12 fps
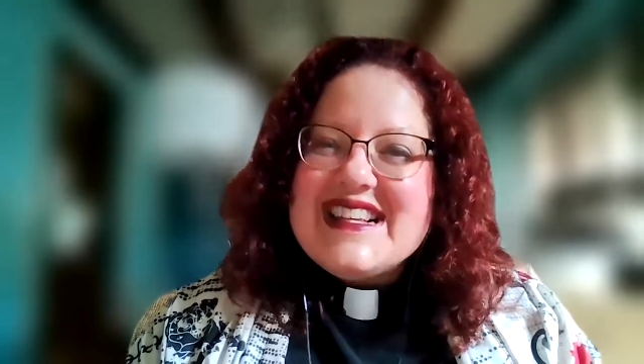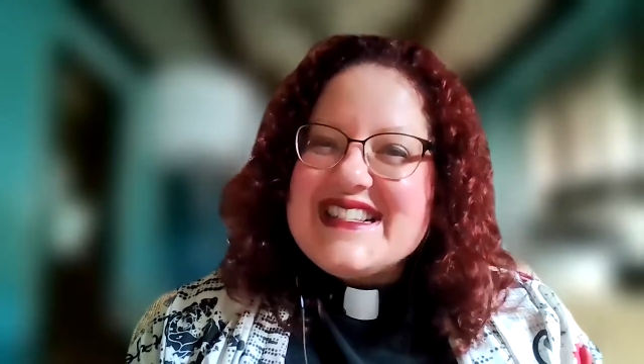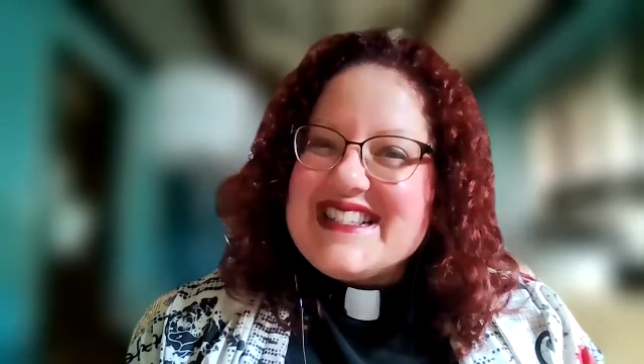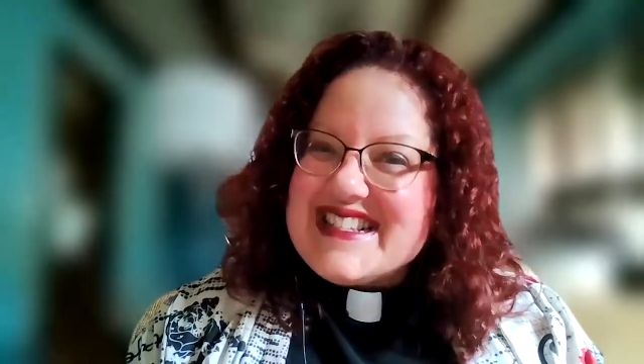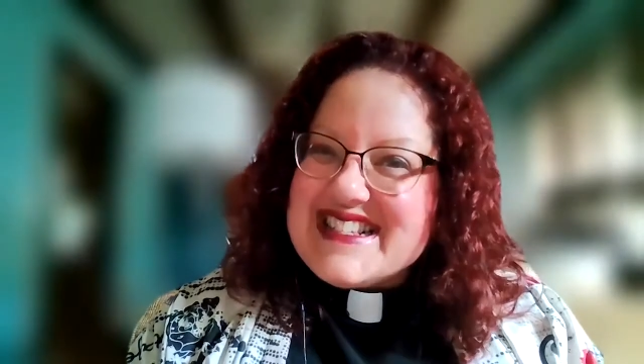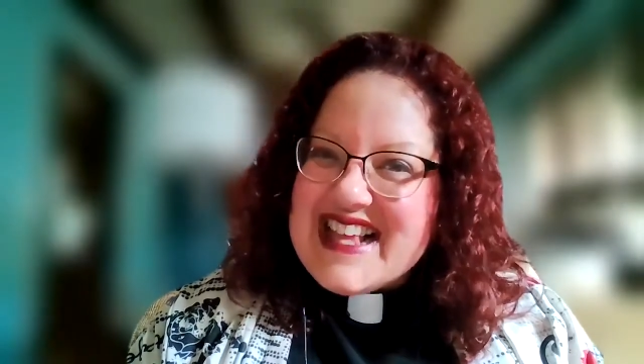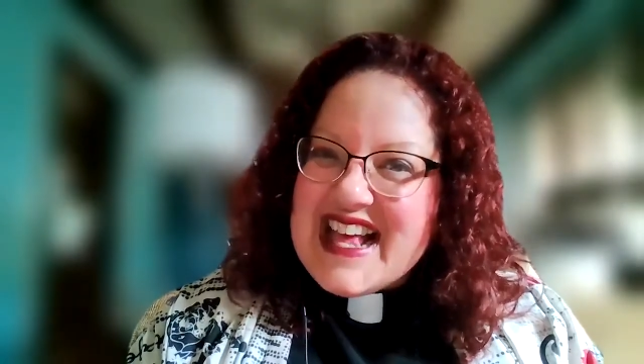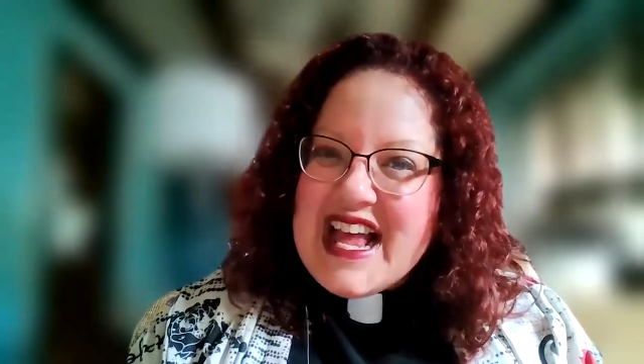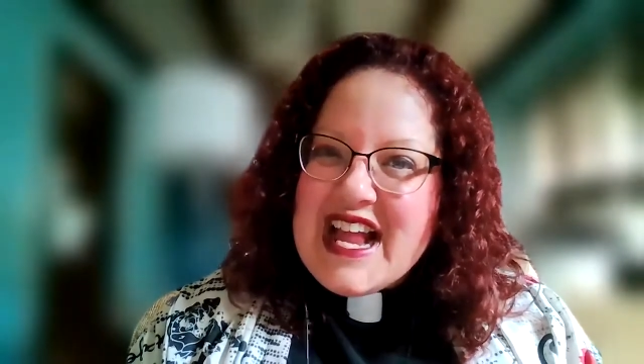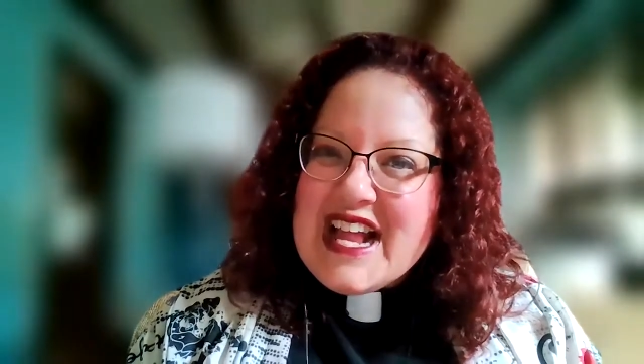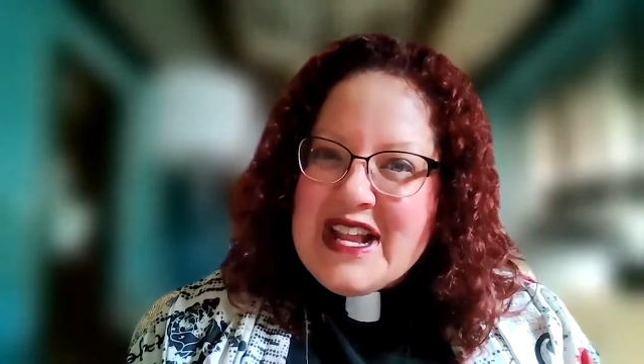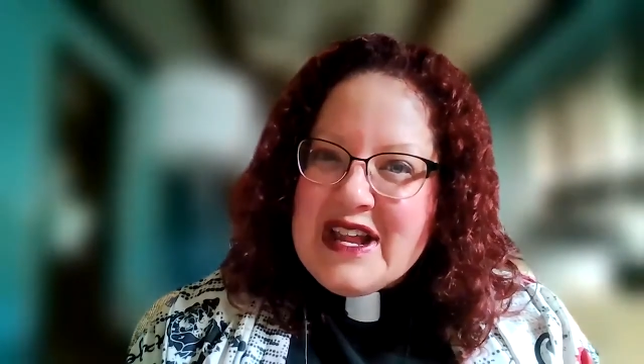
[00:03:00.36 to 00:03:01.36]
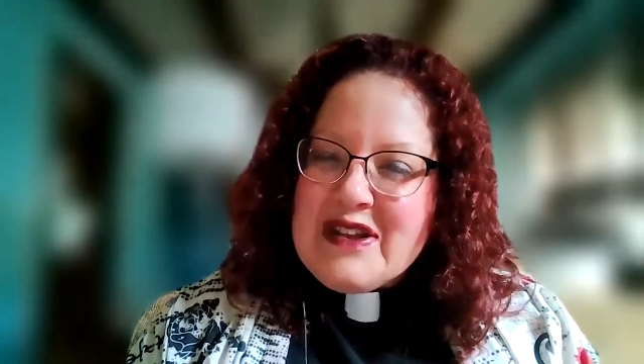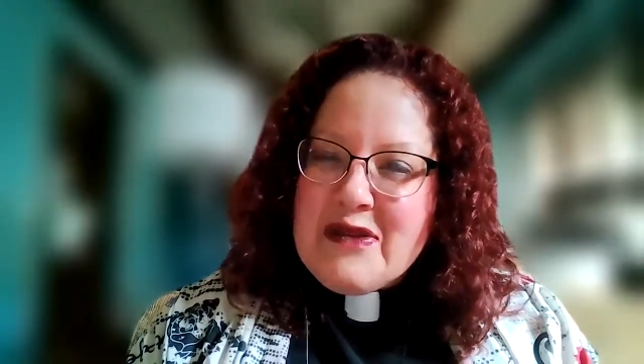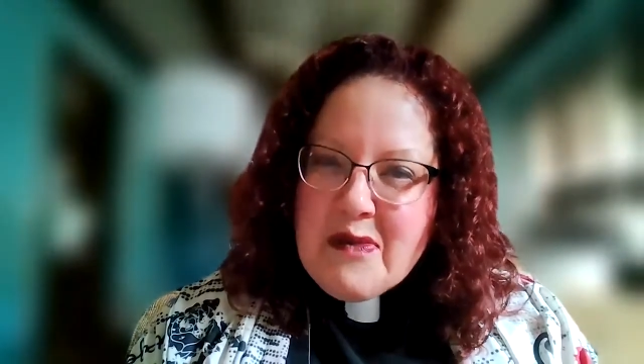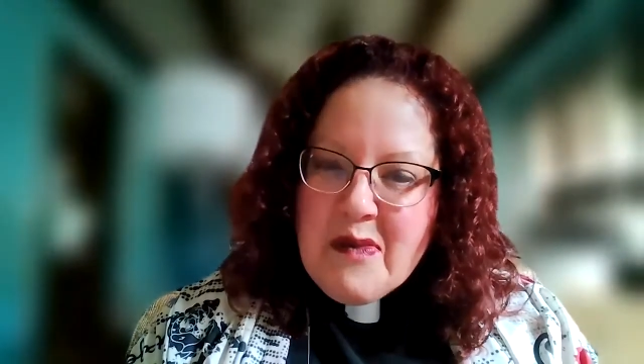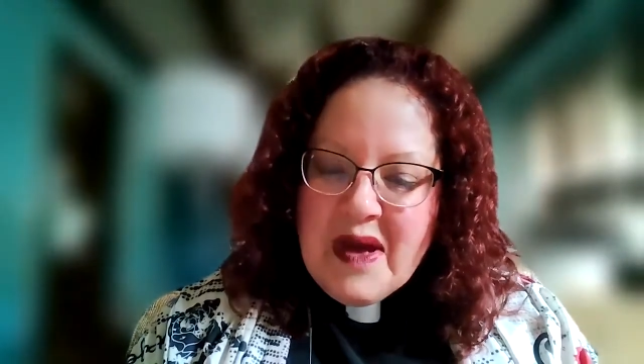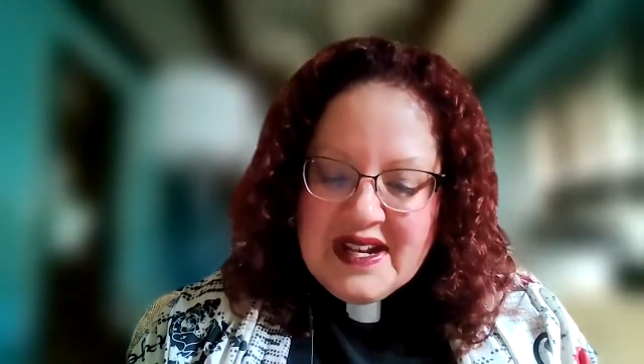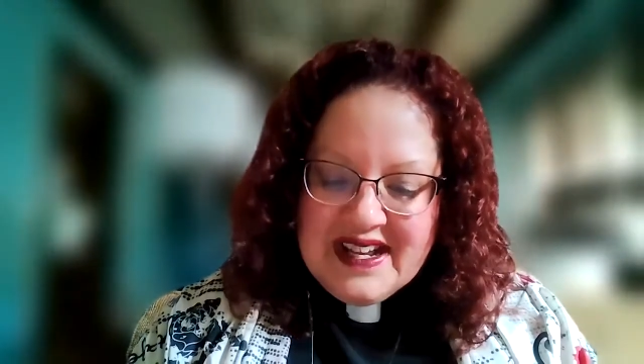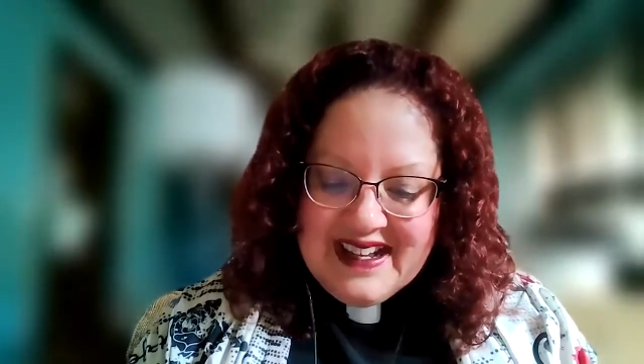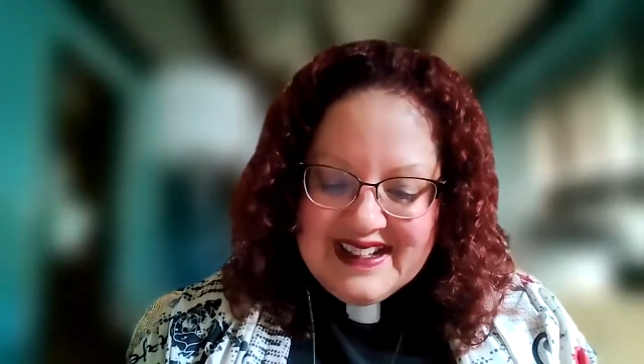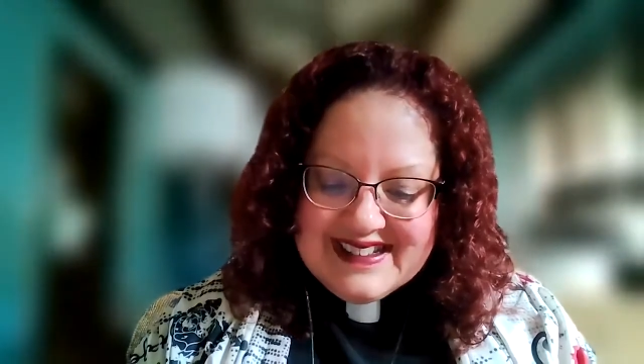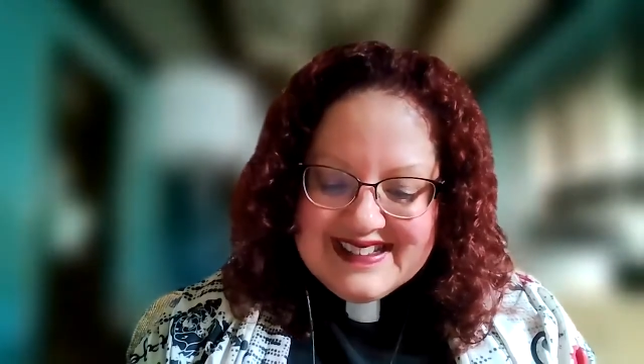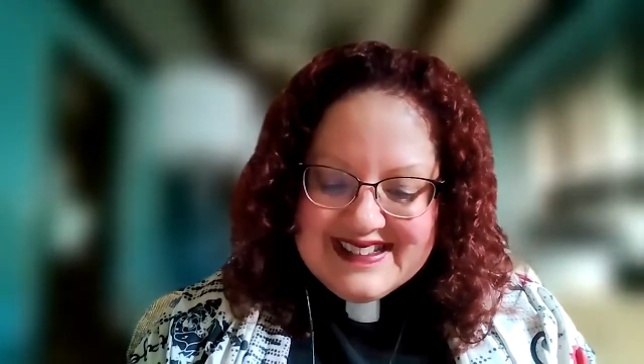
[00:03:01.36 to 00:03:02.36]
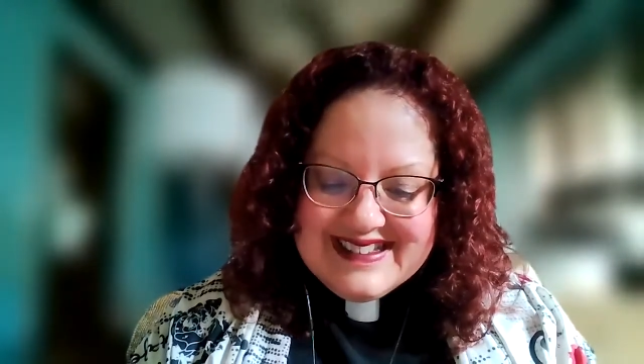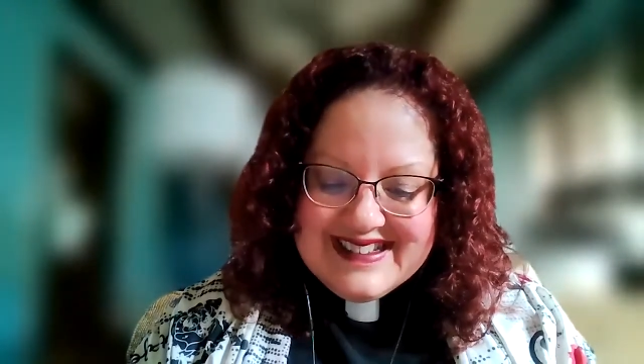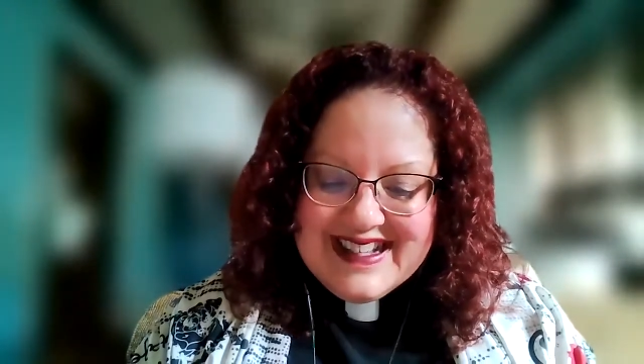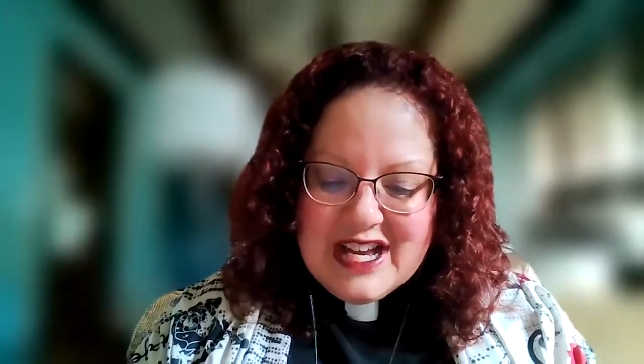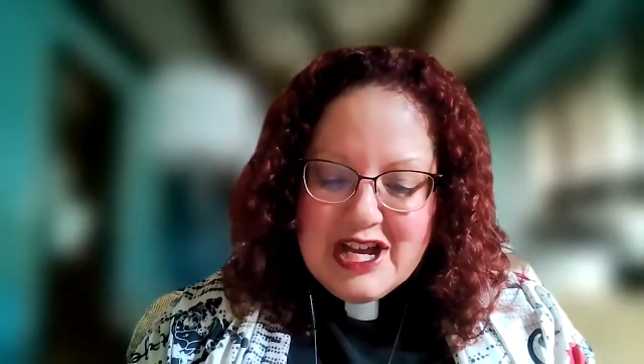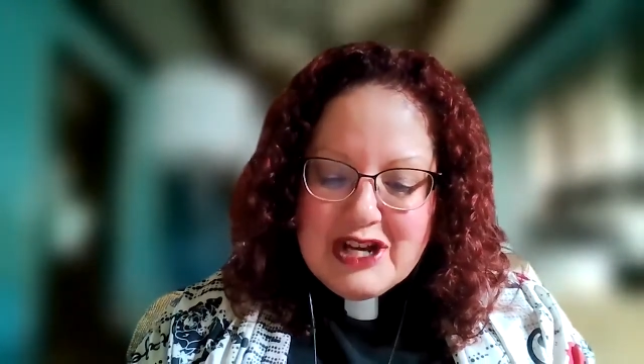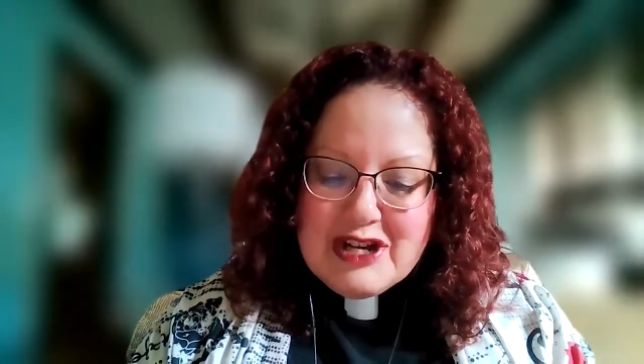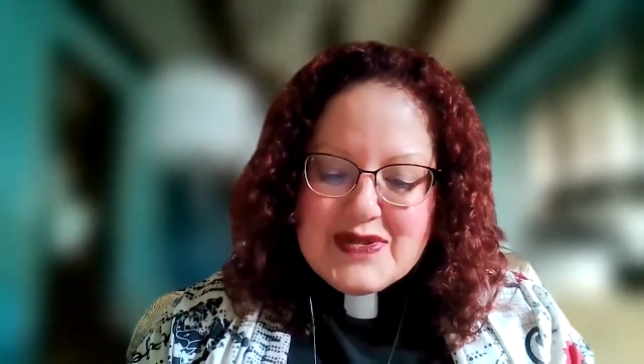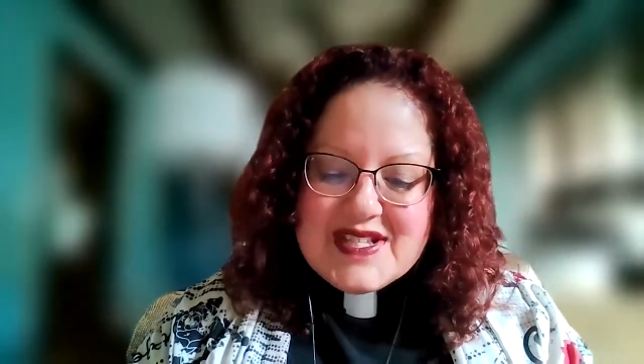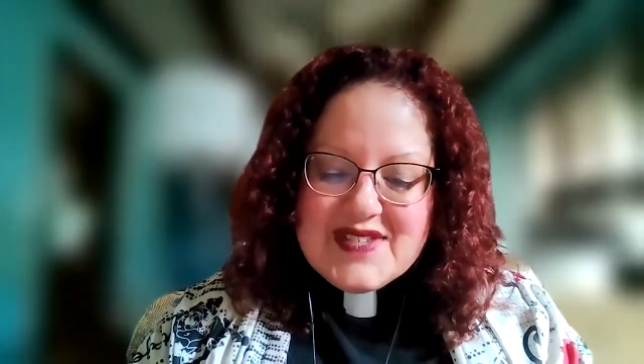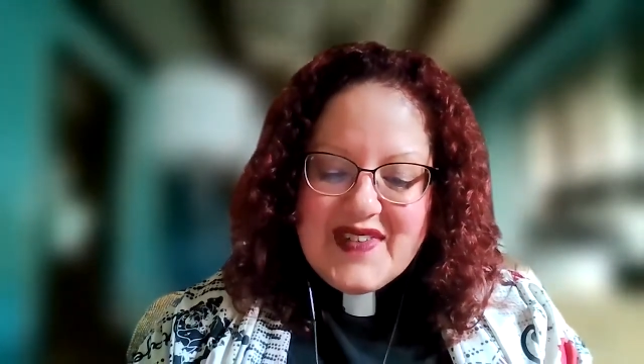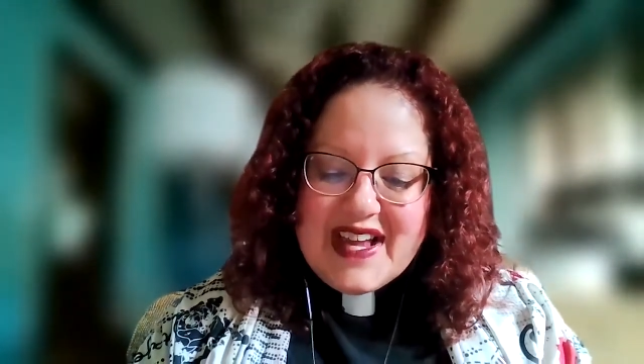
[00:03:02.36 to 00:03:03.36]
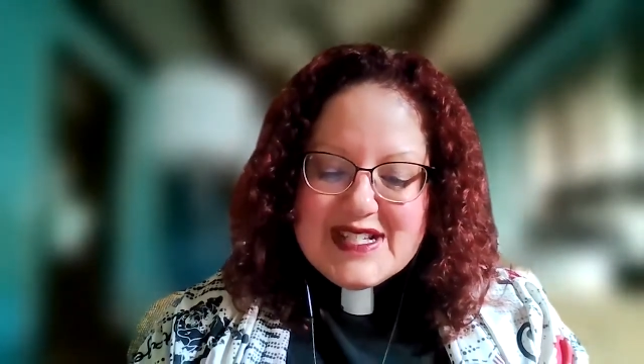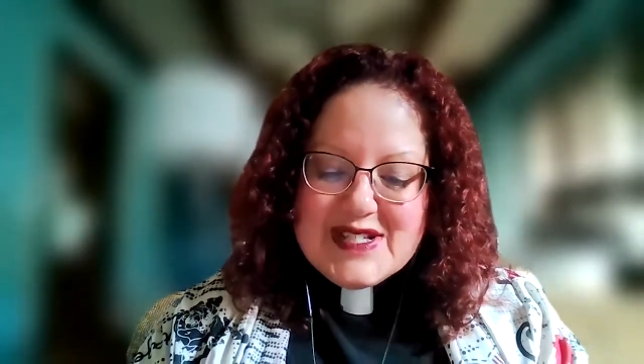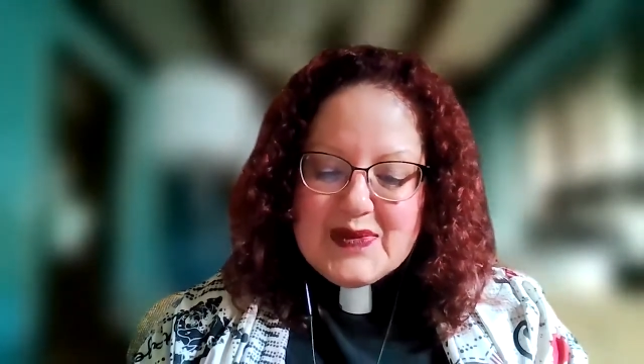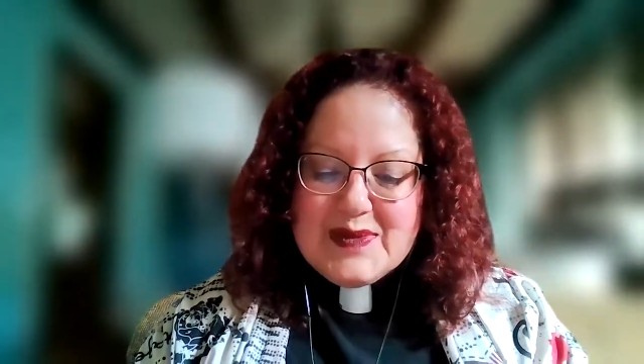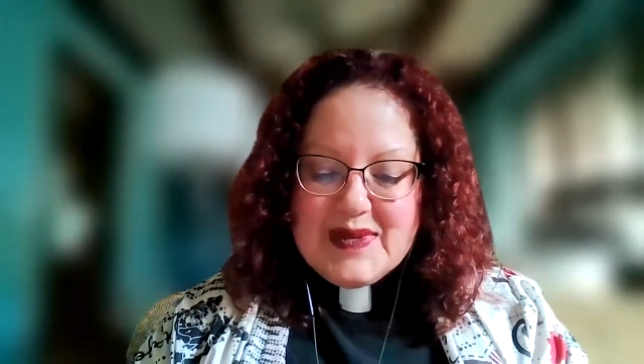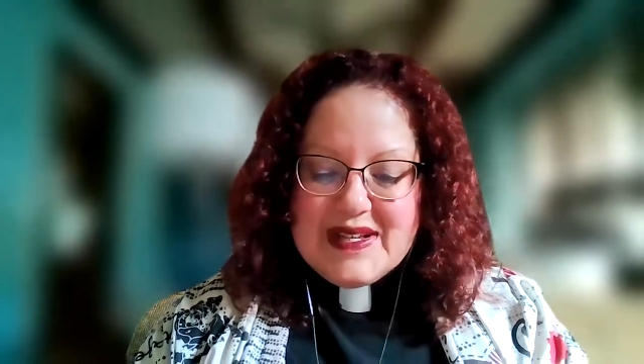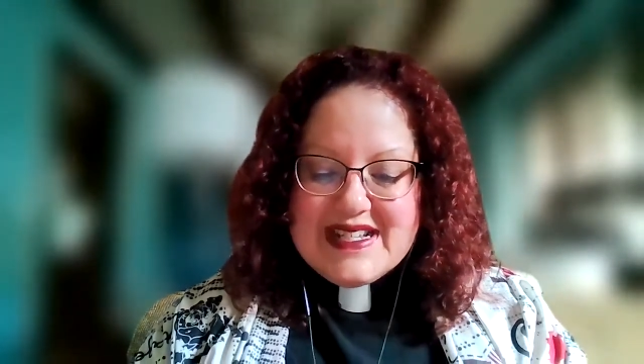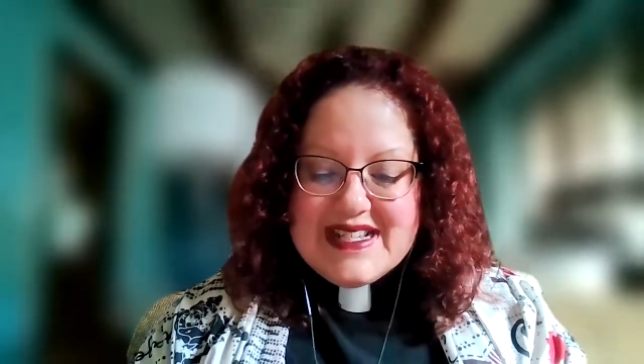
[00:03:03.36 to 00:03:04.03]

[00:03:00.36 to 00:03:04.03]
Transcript: Design new money whose face would be